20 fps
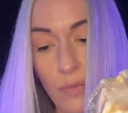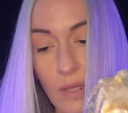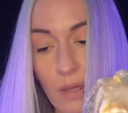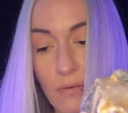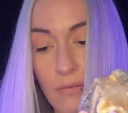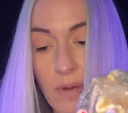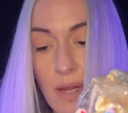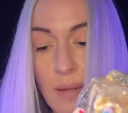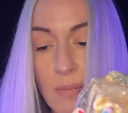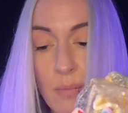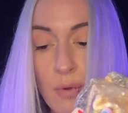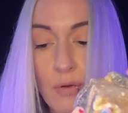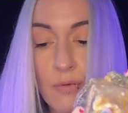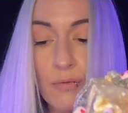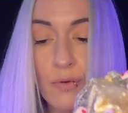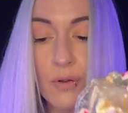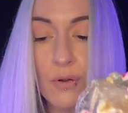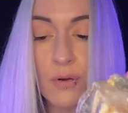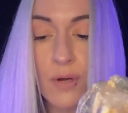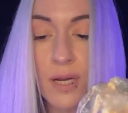Rainbow
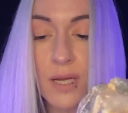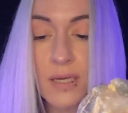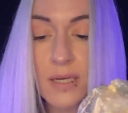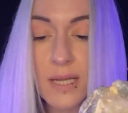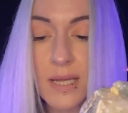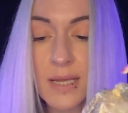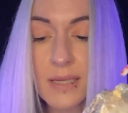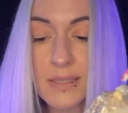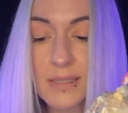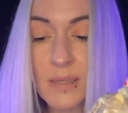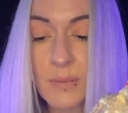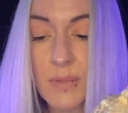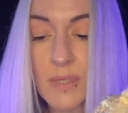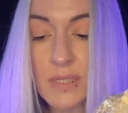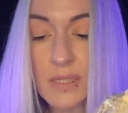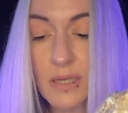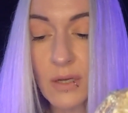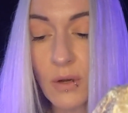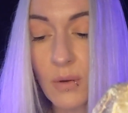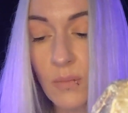fluorite exhibits
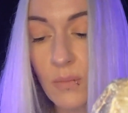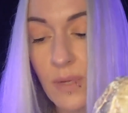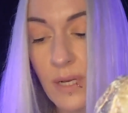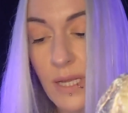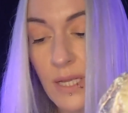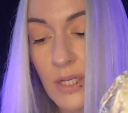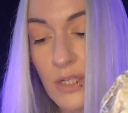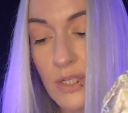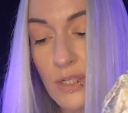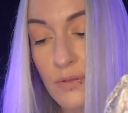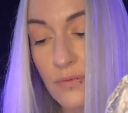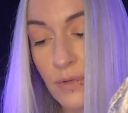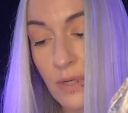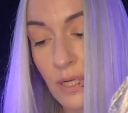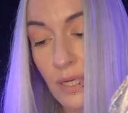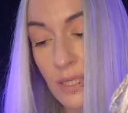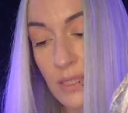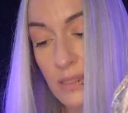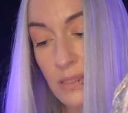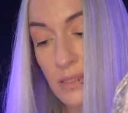a combination of
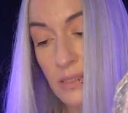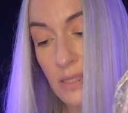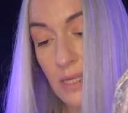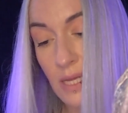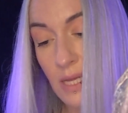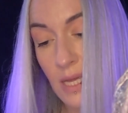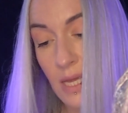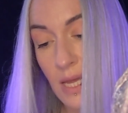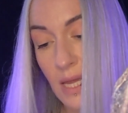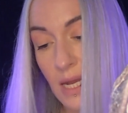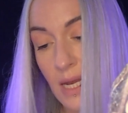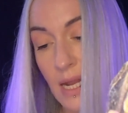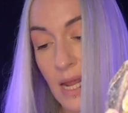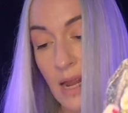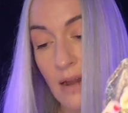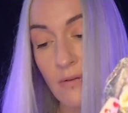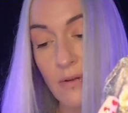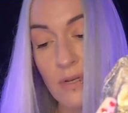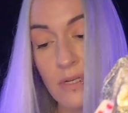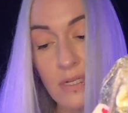colours
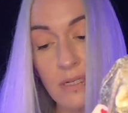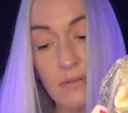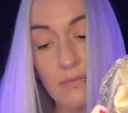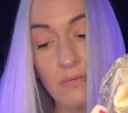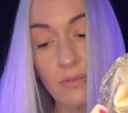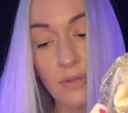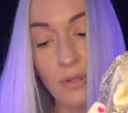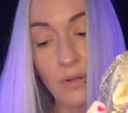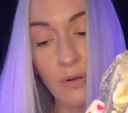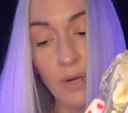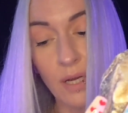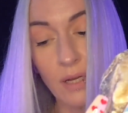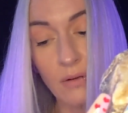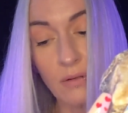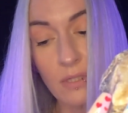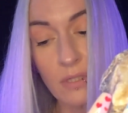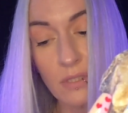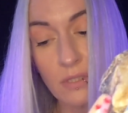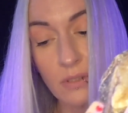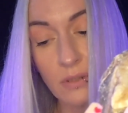inherent in fluorite
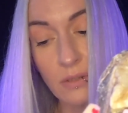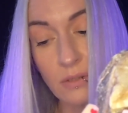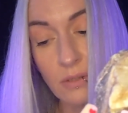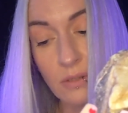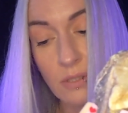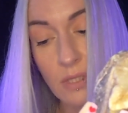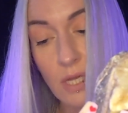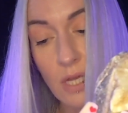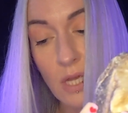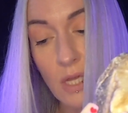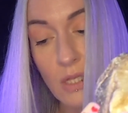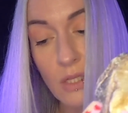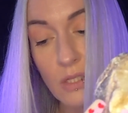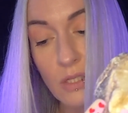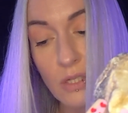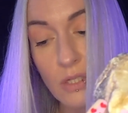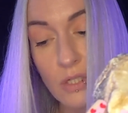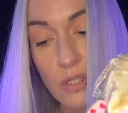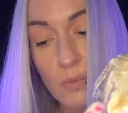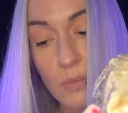crystals
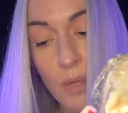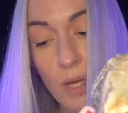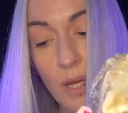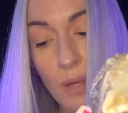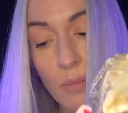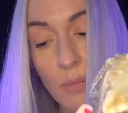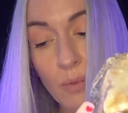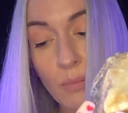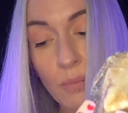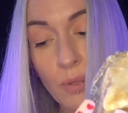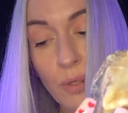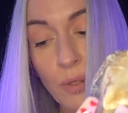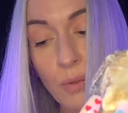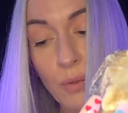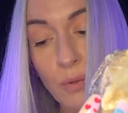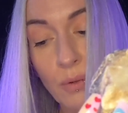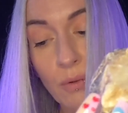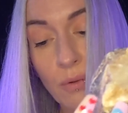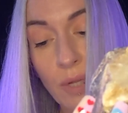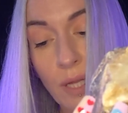such as purple, blue,
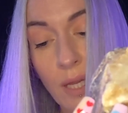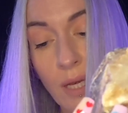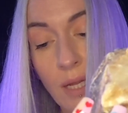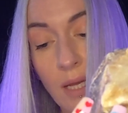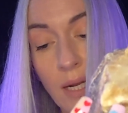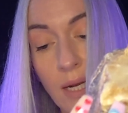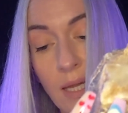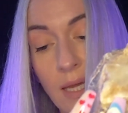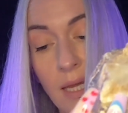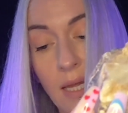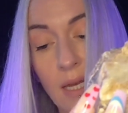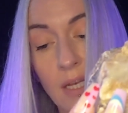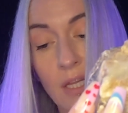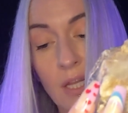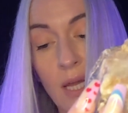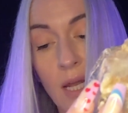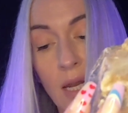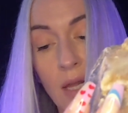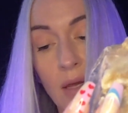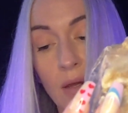green, clear and
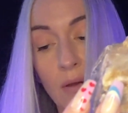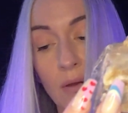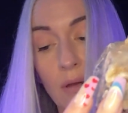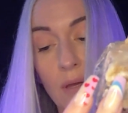yellow,